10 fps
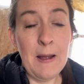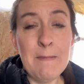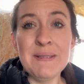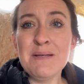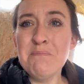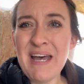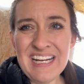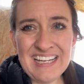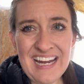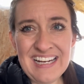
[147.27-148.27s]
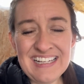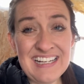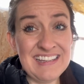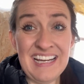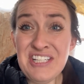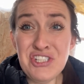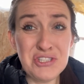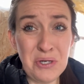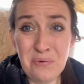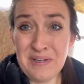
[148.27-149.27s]
But the medicated, they just
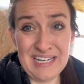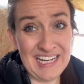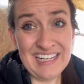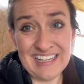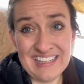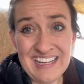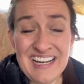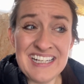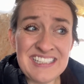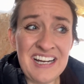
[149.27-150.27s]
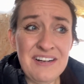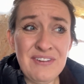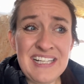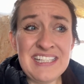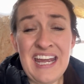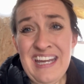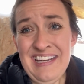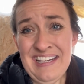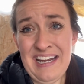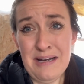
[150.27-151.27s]
don't need it. It's kind of like
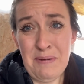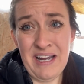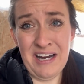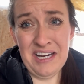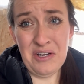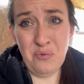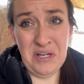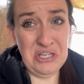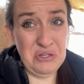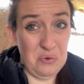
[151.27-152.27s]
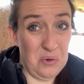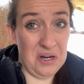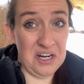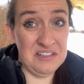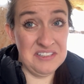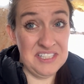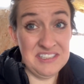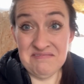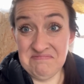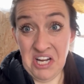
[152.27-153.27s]
taking an antibiotic when you're
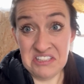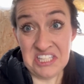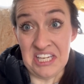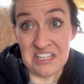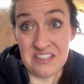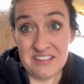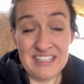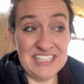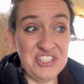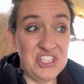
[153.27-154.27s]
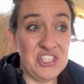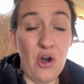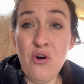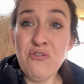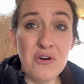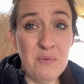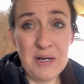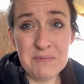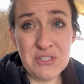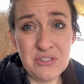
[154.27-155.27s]
not sick. It just
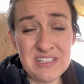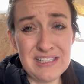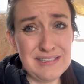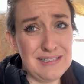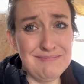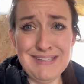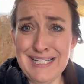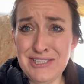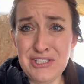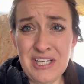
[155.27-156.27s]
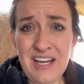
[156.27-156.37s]
overwhelms their system. It's